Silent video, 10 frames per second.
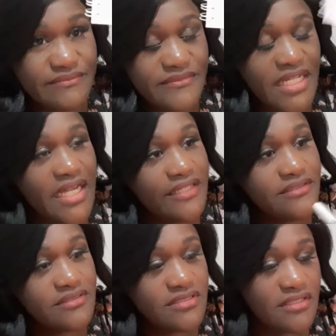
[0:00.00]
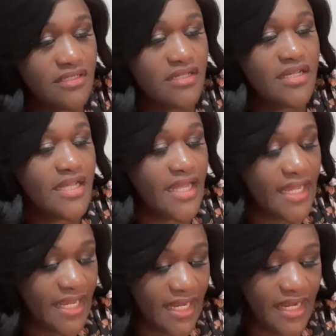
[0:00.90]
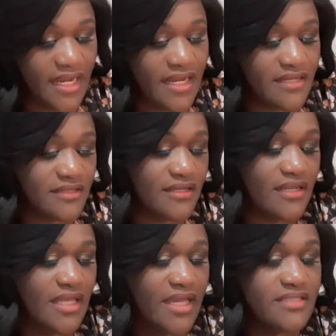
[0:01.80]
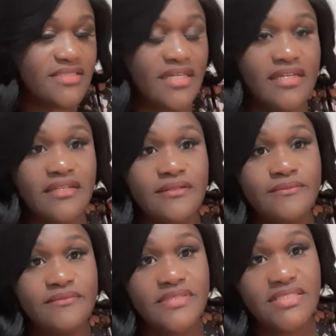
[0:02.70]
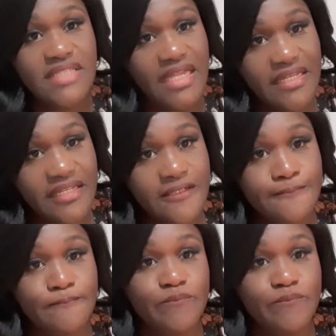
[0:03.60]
lines, and like I said, sign it,